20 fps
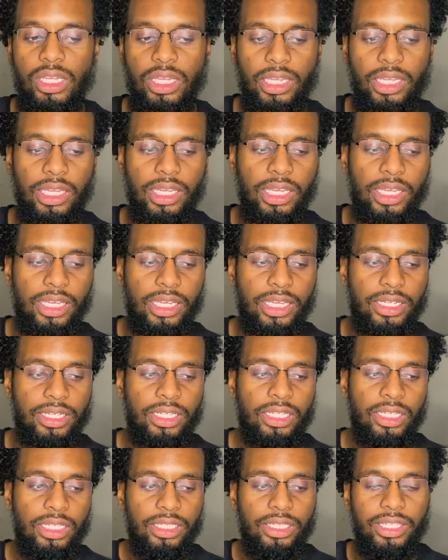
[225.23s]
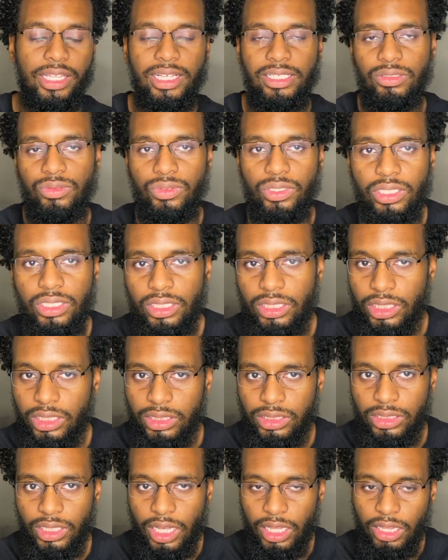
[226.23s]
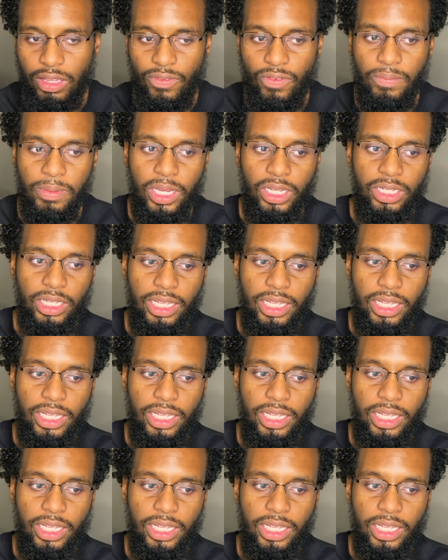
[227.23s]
and that's one of the things that I love about it.